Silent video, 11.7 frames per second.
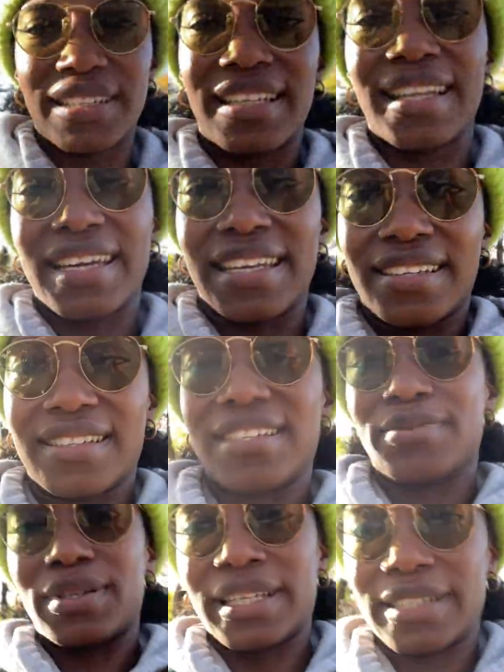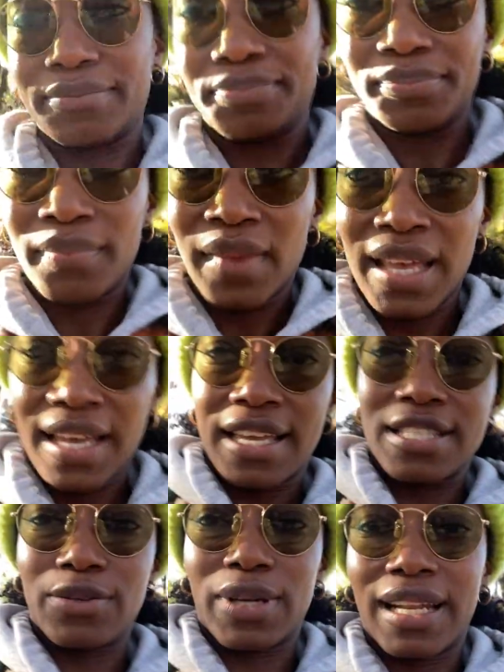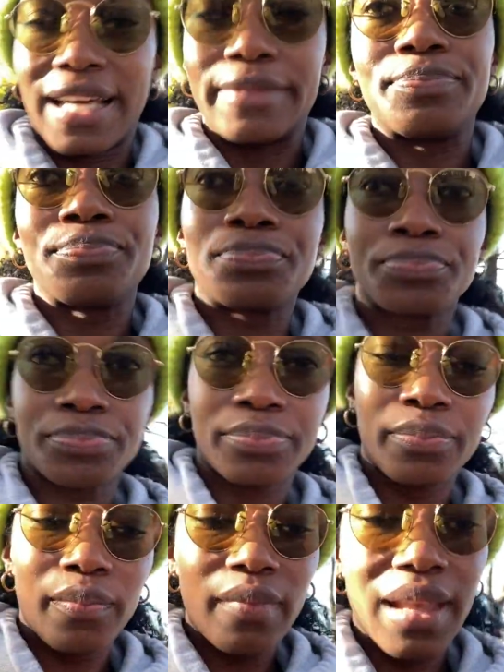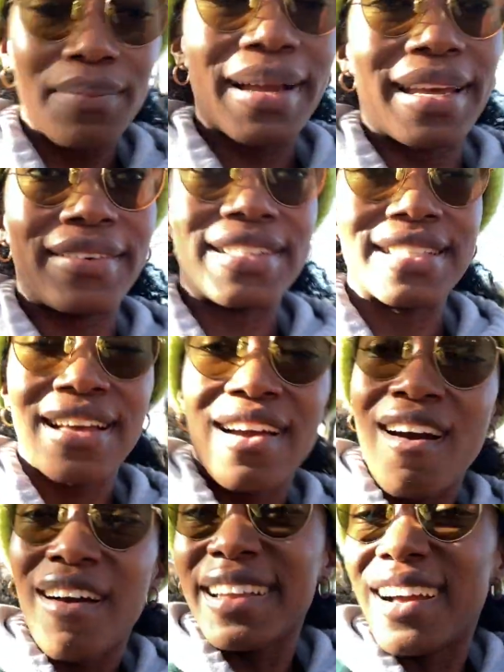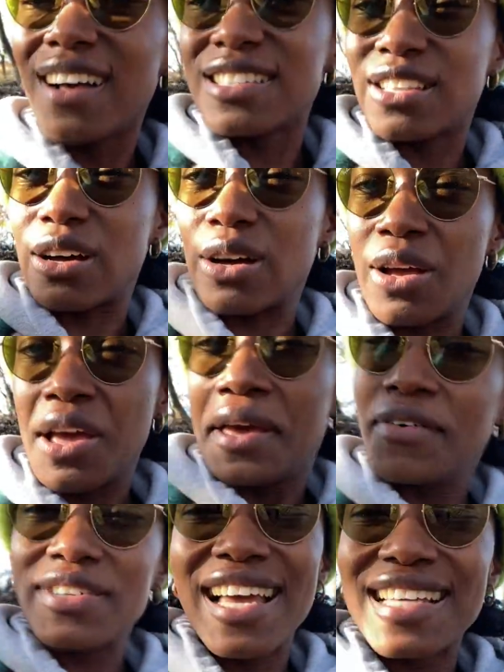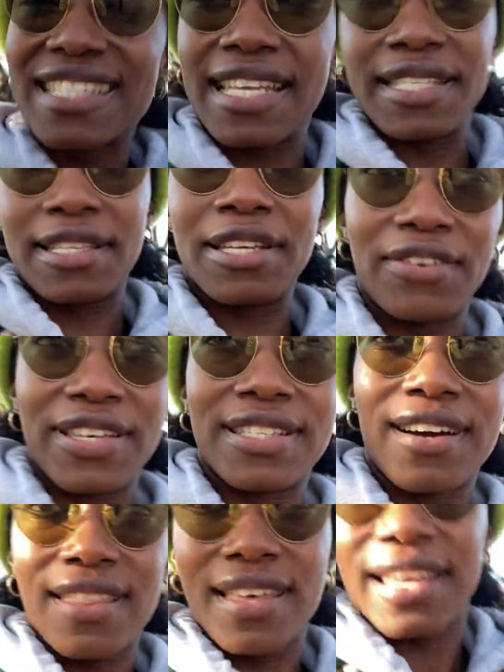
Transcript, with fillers: the lighting is really, it's doing a lot. But anyways, oh yeah, also, it was like 60 degrees the other